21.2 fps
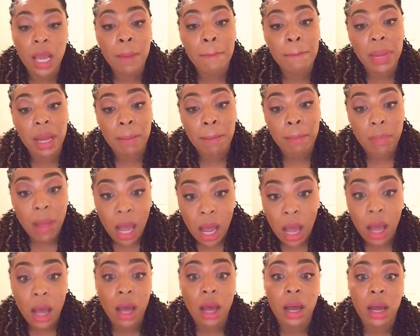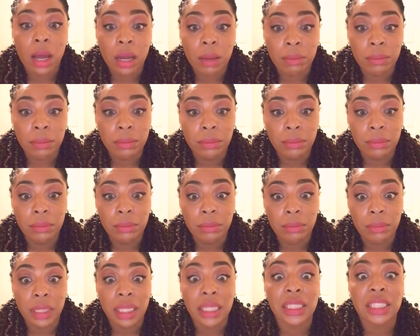But mom
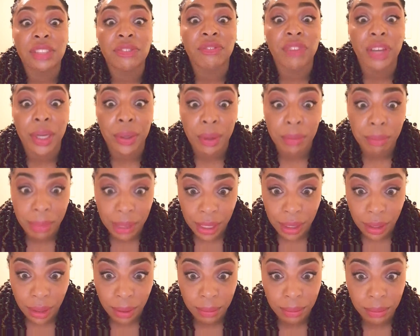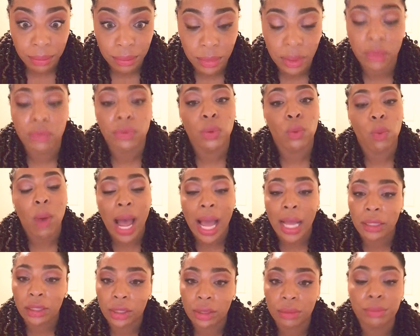is very bitter. If you
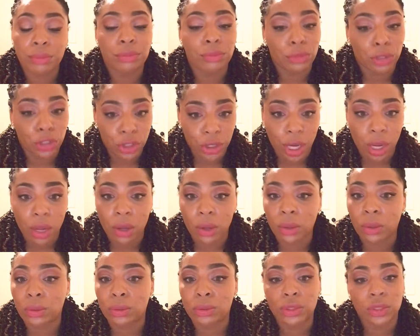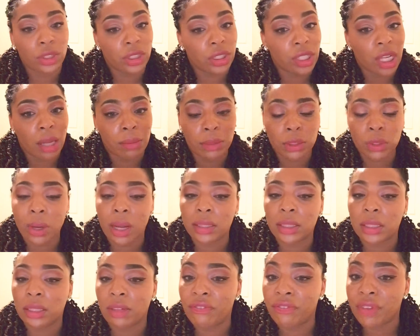watch shows, she comes
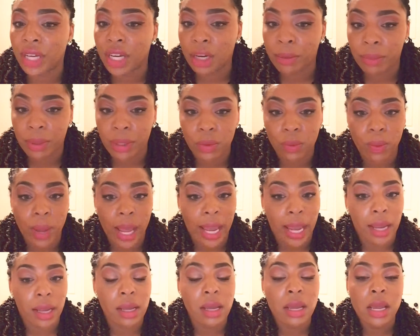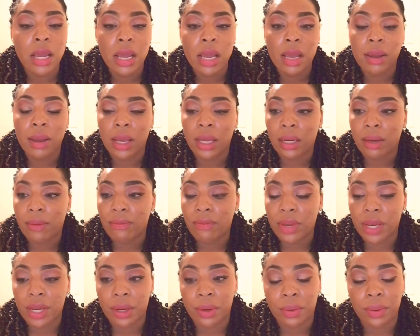across in a very bitter way, in a
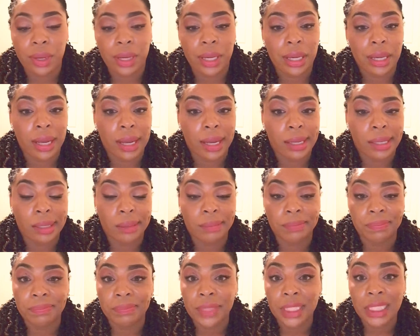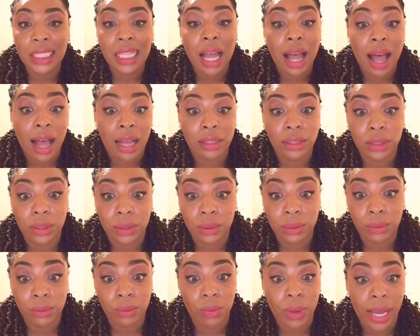very hostile
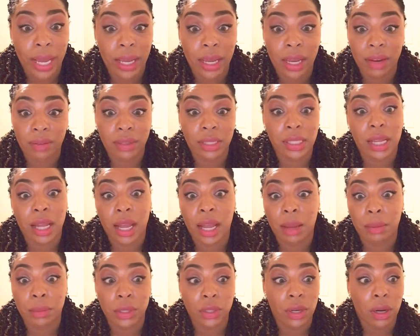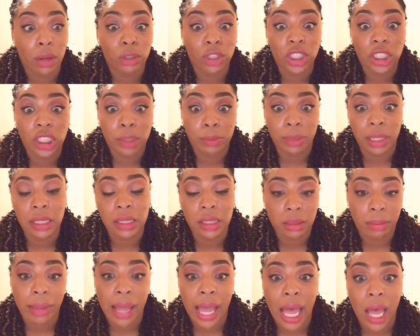way every time, you know, she speaks
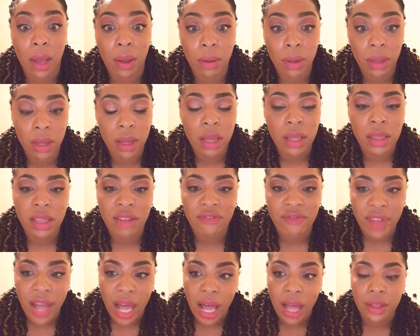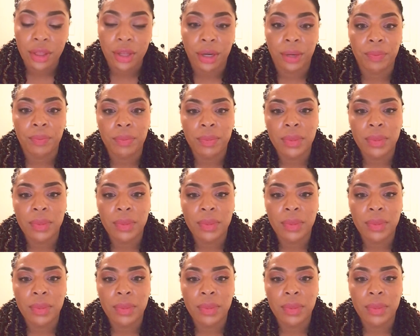about the father.